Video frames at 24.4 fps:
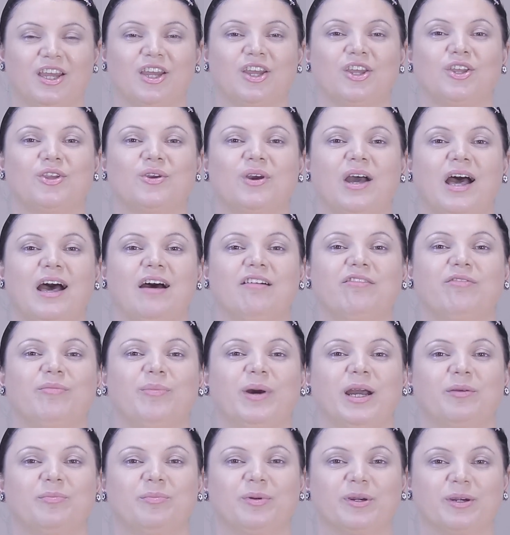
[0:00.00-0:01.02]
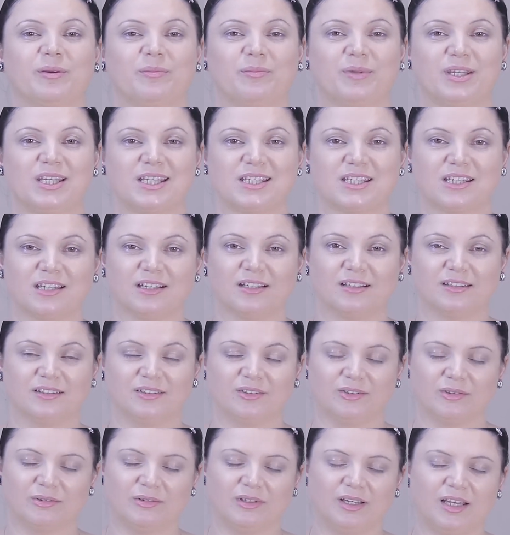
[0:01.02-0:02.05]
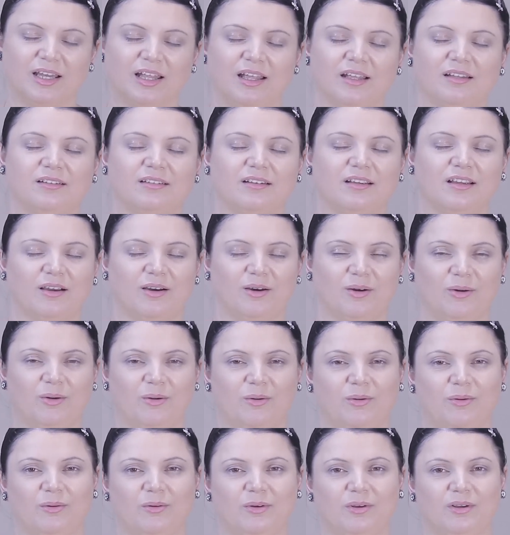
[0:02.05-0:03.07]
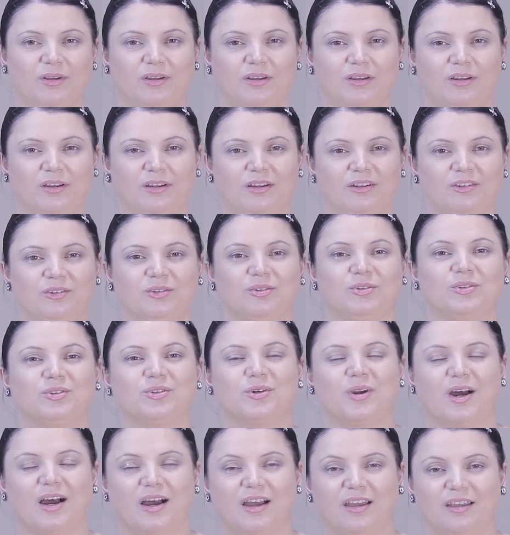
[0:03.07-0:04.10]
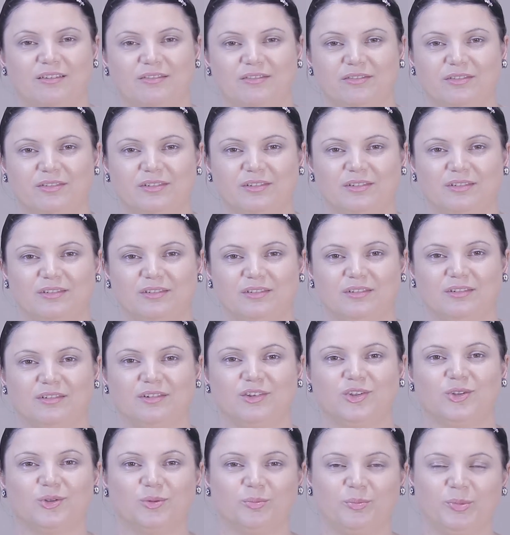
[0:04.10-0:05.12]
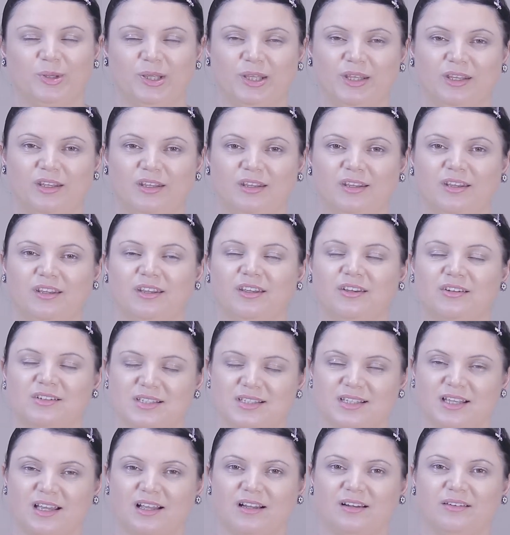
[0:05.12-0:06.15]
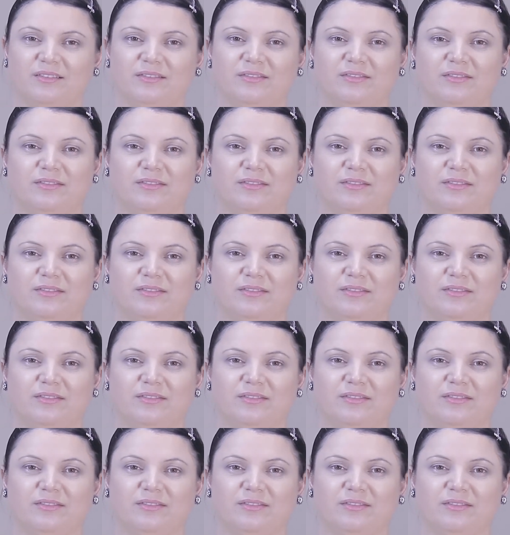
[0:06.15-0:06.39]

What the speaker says: You have my permission to let go, to thrive, to be yourself.